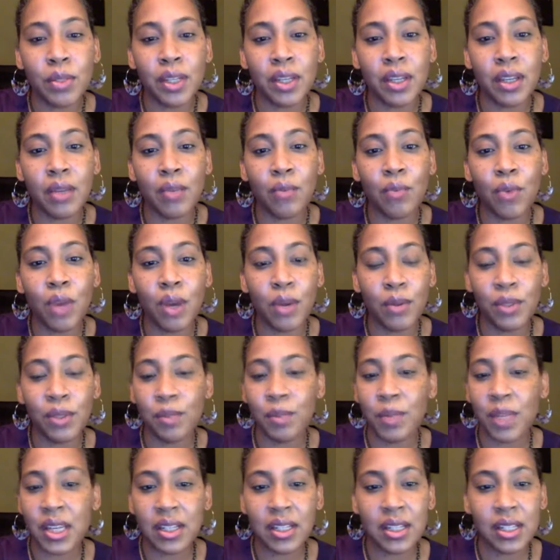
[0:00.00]
in what was
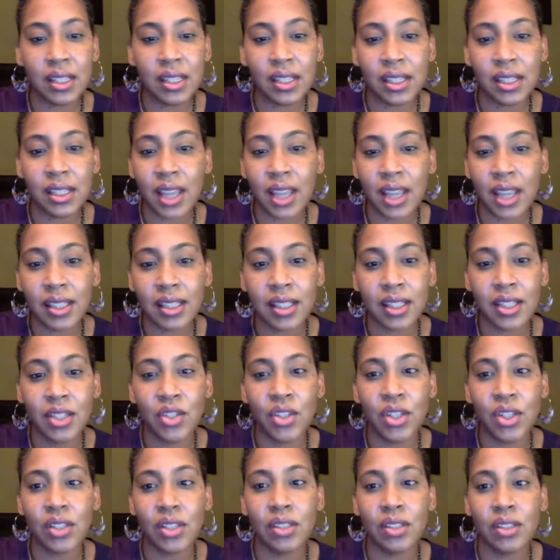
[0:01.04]
being discussed and
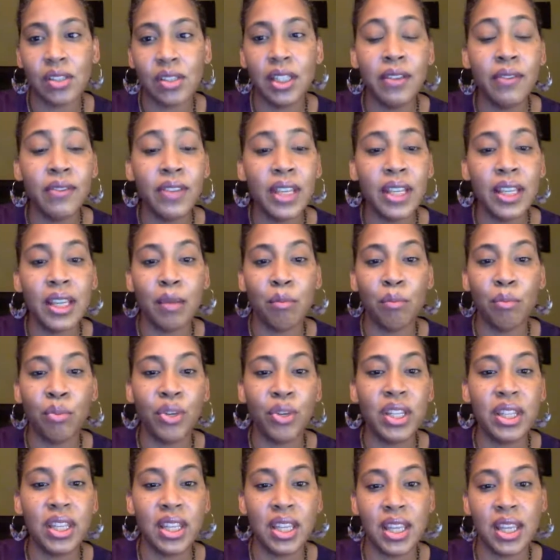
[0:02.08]
just living and breathing